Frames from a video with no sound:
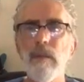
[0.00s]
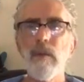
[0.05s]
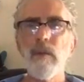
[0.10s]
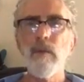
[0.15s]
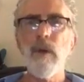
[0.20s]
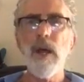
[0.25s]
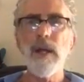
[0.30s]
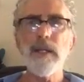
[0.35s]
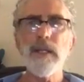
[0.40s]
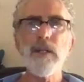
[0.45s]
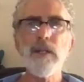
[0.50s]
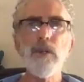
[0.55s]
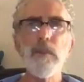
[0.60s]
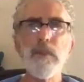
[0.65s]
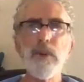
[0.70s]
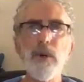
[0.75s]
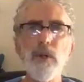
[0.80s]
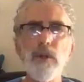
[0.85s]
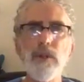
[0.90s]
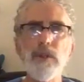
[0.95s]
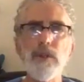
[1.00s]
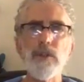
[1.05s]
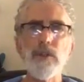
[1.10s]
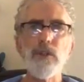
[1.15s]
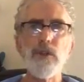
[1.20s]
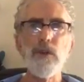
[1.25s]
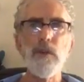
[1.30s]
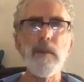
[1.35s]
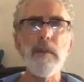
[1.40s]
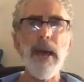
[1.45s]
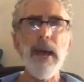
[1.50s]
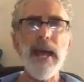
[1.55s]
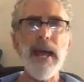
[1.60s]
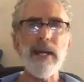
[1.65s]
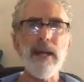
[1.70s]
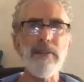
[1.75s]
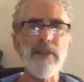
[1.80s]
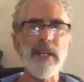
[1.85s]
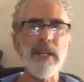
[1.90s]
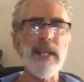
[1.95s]
Ron, can you pull the zoom back
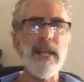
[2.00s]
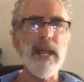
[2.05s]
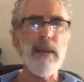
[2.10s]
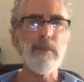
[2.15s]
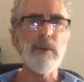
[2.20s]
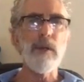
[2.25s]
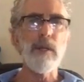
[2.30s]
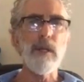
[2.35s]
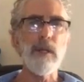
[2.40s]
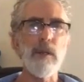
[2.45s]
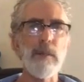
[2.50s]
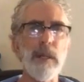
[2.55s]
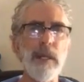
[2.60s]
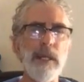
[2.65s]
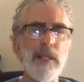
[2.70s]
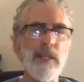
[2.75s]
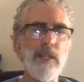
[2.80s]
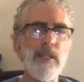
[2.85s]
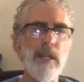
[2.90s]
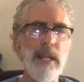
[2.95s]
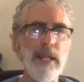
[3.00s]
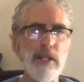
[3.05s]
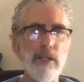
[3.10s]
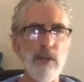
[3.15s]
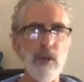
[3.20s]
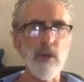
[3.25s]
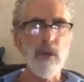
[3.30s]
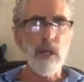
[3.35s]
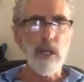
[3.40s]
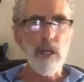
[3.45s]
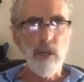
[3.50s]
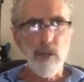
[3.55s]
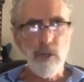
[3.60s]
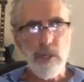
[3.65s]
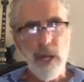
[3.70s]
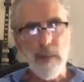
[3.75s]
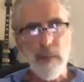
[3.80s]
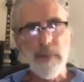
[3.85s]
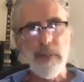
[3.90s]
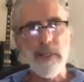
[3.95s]
on the camera a little bit? It's staying so close
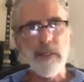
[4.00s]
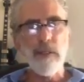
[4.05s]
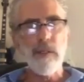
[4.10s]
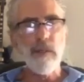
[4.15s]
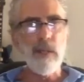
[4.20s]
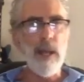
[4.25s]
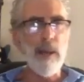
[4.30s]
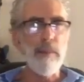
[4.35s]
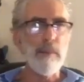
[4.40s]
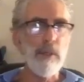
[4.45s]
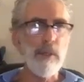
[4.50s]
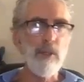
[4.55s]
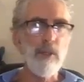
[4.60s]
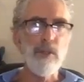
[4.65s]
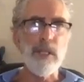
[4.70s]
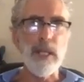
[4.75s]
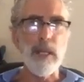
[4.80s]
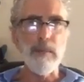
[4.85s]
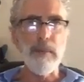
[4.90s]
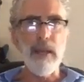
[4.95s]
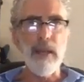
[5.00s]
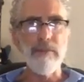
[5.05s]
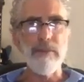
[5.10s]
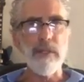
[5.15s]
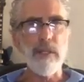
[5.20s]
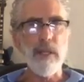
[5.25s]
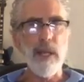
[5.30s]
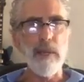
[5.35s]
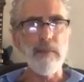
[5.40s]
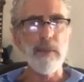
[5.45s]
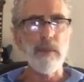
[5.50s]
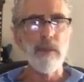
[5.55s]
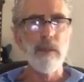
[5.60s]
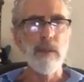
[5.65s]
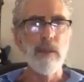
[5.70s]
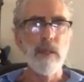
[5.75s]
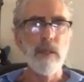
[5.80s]
on me. I'm losing him half the time here.